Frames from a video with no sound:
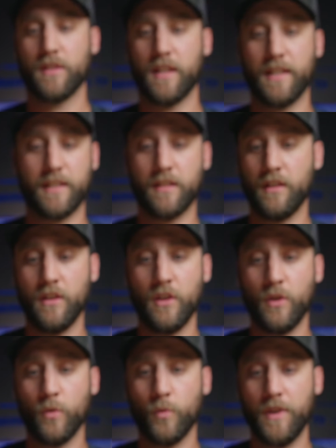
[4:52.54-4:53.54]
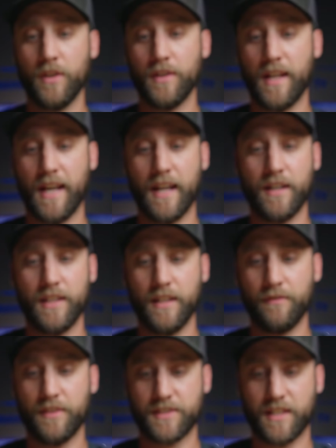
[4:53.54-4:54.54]
of like weird
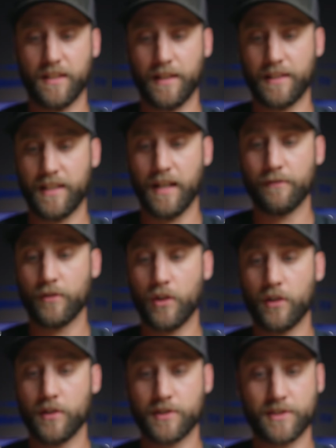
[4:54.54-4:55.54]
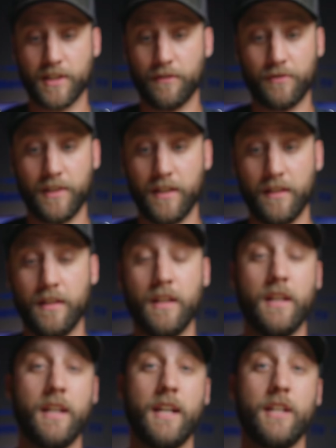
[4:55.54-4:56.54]
additive that's got like Kevlar and stuff in it,
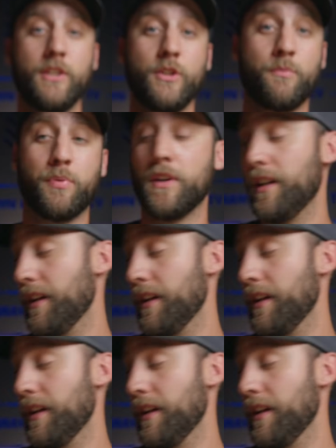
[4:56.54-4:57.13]
and you put